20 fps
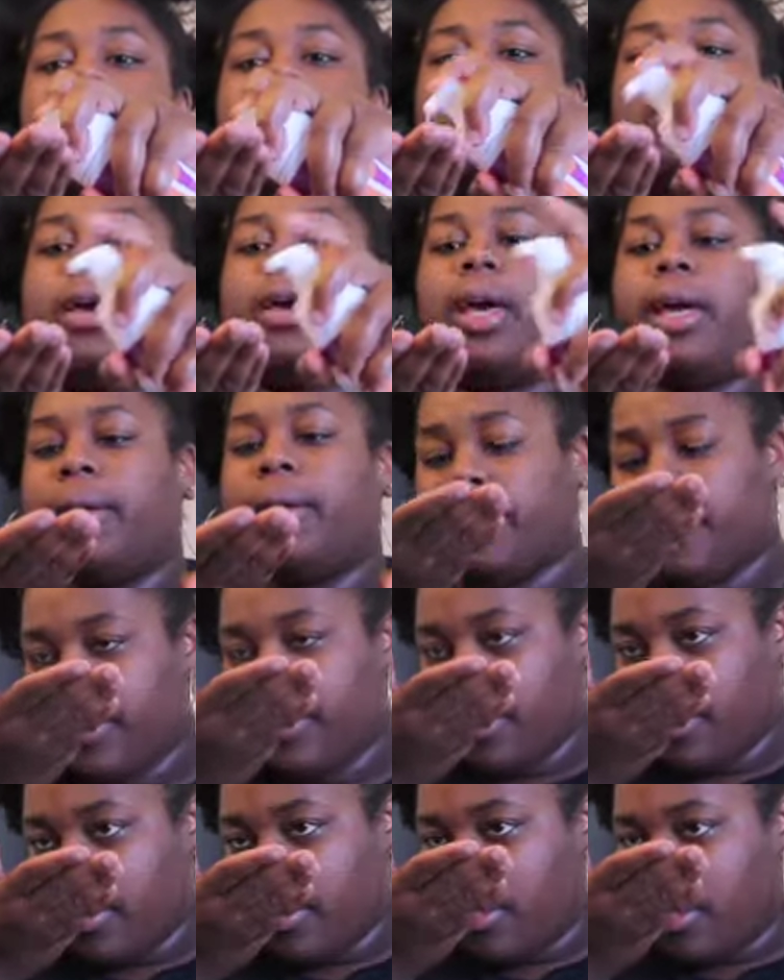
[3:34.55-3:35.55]
Okay.
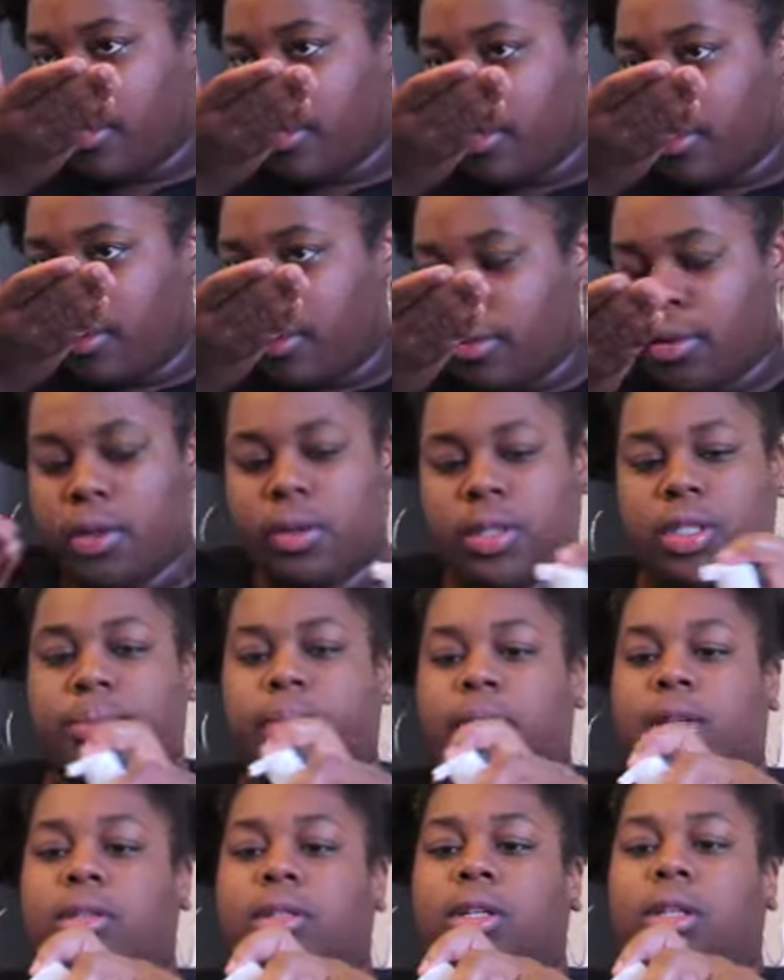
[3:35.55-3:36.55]
Oh,
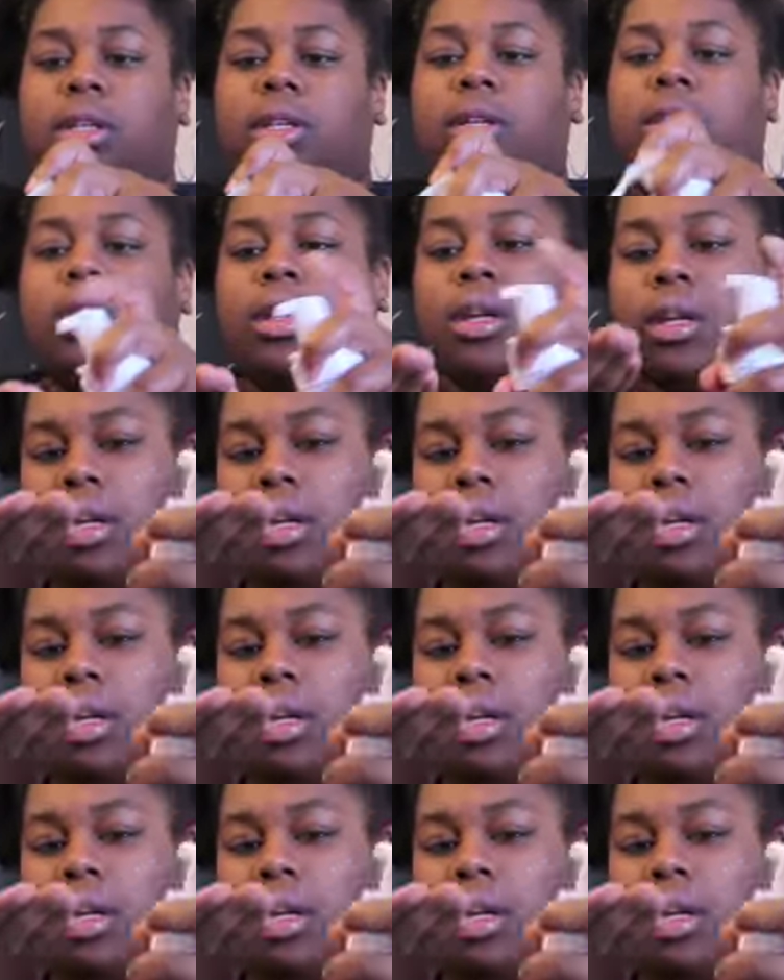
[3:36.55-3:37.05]
smells good